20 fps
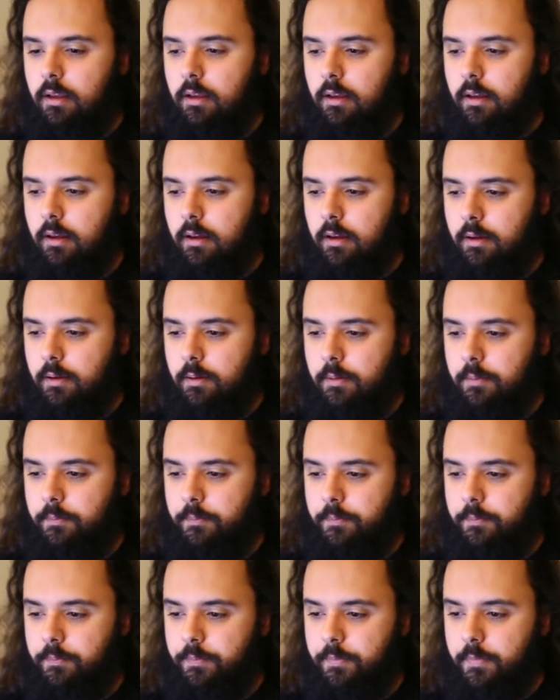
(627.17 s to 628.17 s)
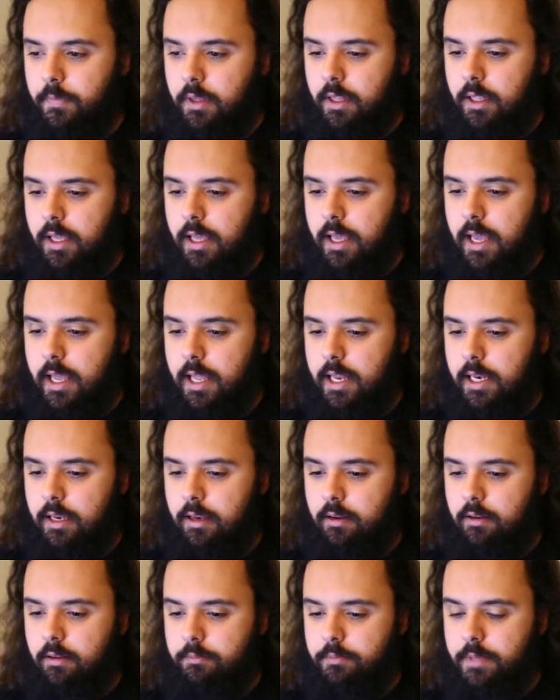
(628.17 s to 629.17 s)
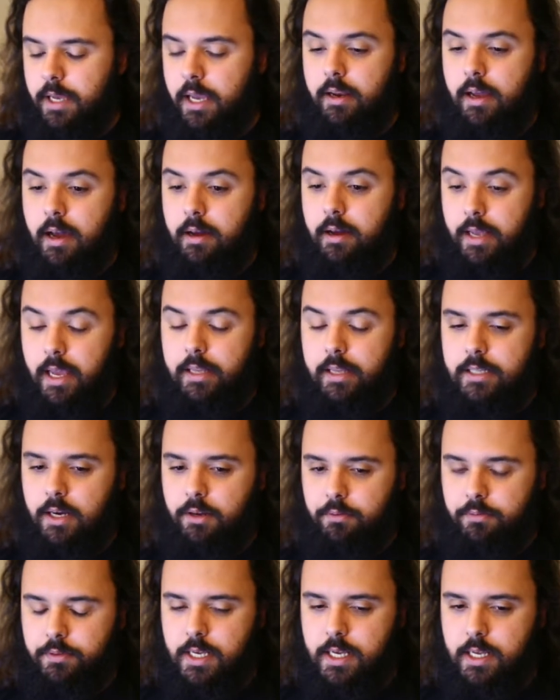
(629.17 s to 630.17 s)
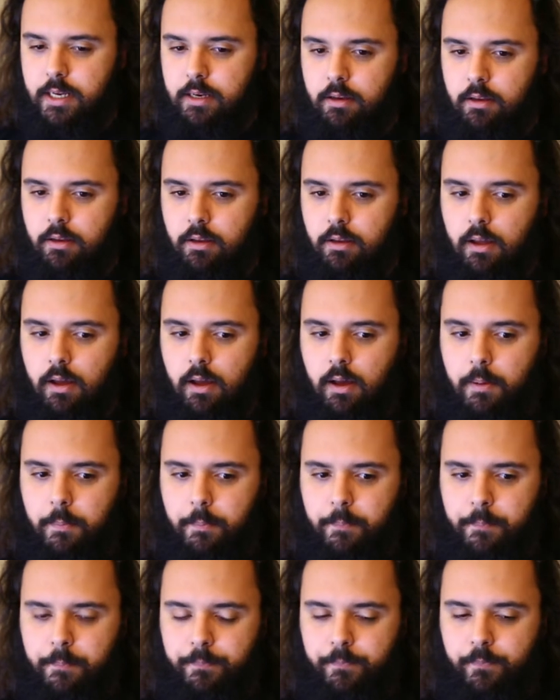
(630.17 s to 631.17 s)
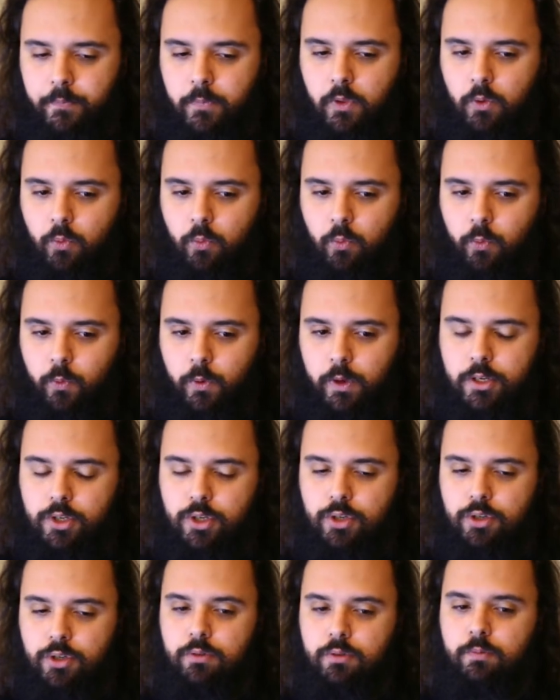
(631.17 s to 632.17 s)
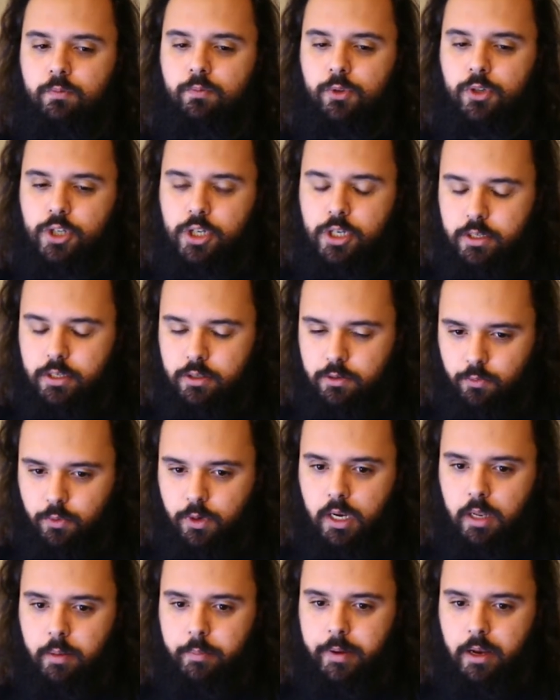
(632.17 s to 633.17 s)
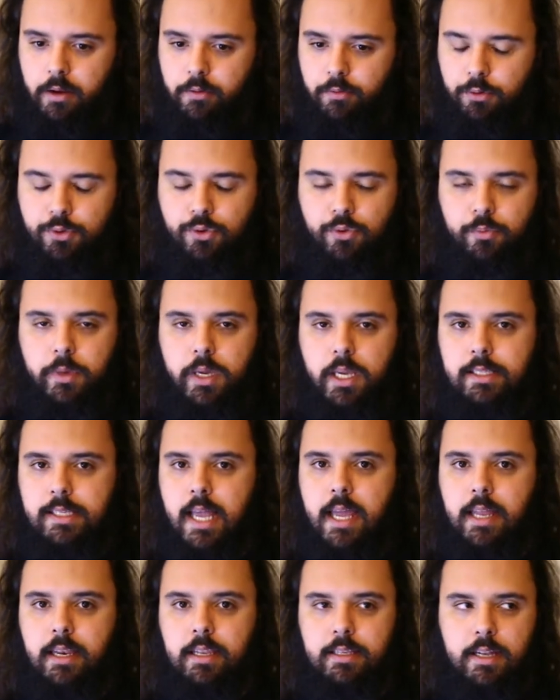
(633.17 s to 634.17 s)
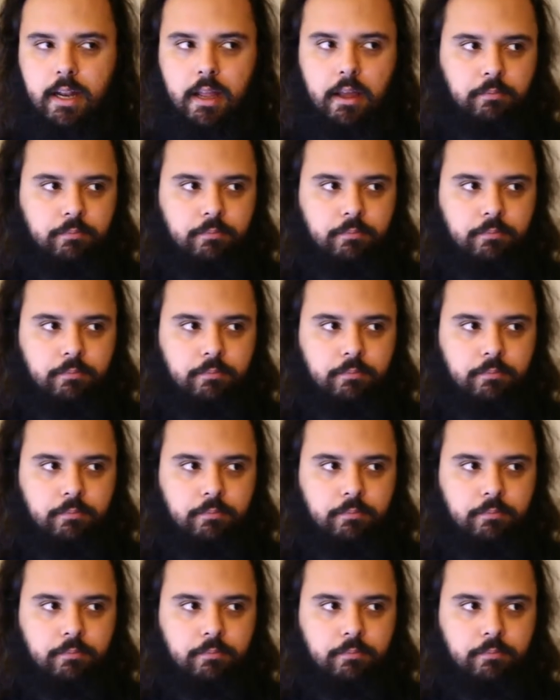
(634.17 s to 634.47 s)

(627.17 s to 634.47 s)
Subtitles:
and 8 out of 10, which is really painful to me. 10 is like